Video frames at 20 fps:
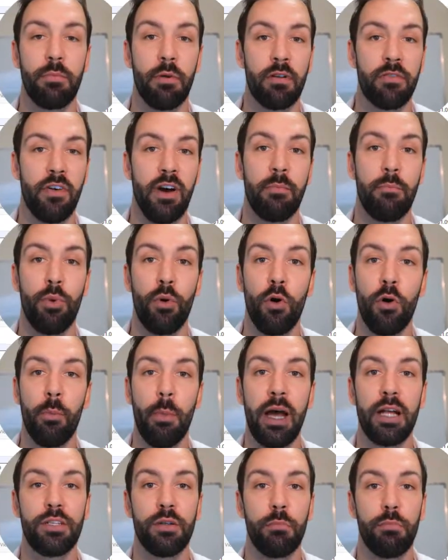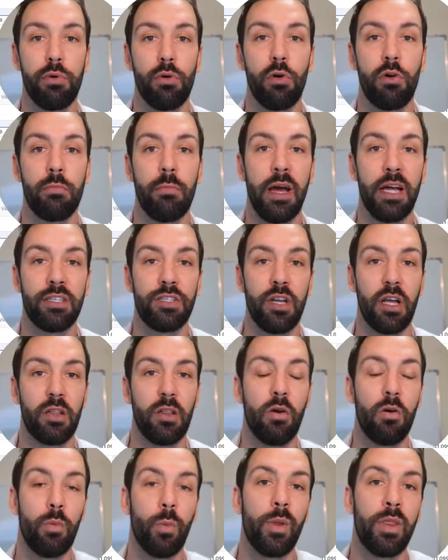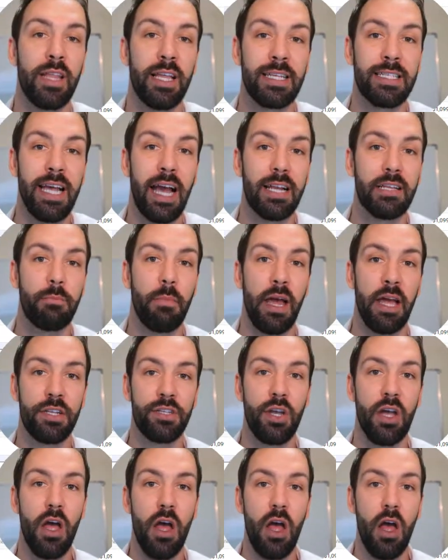modified broad match, and broad match along with the exact match,